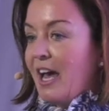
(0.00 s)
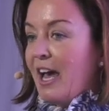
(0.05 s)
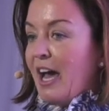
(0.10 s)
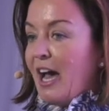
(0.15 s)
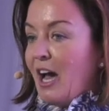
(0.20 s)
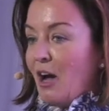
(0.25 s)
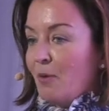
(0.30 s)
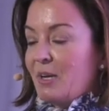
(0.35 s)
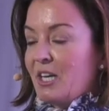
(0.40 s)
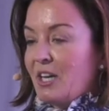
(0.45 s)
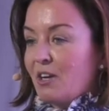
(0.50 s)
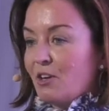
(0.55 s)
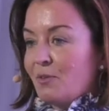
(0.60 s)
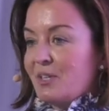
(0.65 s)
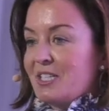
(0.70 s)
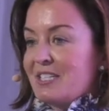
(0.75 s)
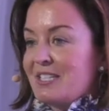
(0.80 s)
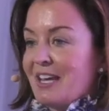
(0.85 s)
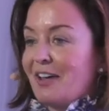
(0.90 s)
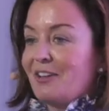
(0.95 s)
How many are
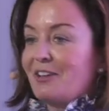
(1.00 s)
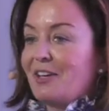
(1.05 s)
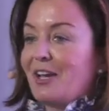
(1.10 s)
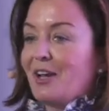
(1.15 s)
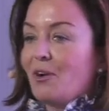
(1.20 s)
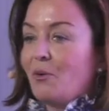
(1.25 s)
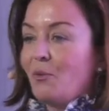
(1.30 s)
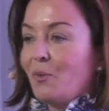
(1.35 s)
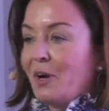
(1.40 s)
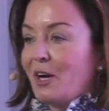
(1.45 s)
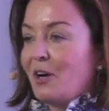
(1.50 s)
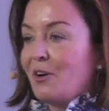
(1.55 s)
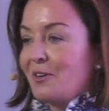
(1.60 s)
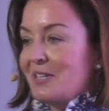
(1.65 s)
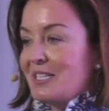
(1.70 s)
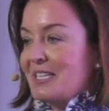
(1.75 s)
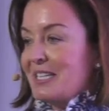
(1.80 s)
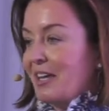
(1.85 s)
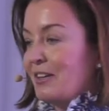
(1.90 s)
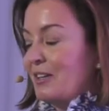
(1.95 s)
we selling? Where are
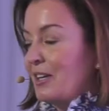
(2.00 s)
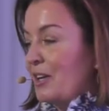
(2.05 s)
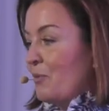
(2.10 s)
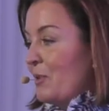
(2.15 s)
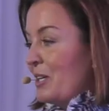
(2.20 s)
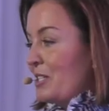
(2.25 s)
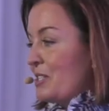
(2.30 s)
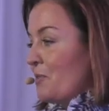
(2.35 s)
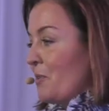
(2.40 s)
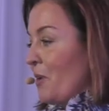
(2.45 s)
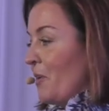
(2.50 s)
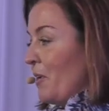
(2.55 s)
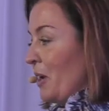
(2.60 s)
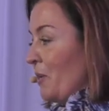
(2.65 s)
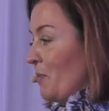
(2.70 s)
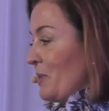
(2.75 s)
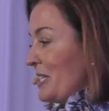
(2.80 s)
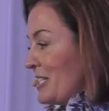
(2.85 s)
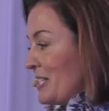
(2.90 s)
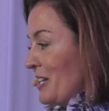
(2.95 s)
we selling? What's
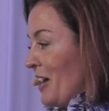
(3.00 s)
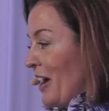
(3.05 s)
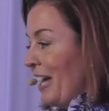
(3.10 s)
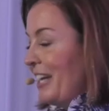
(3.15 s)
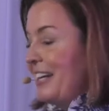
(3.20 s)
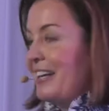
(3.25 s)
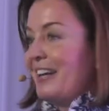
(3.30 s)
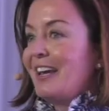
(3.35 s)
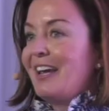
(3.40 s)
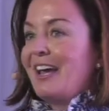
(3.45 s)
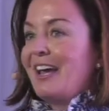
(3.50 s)
growing? What's not?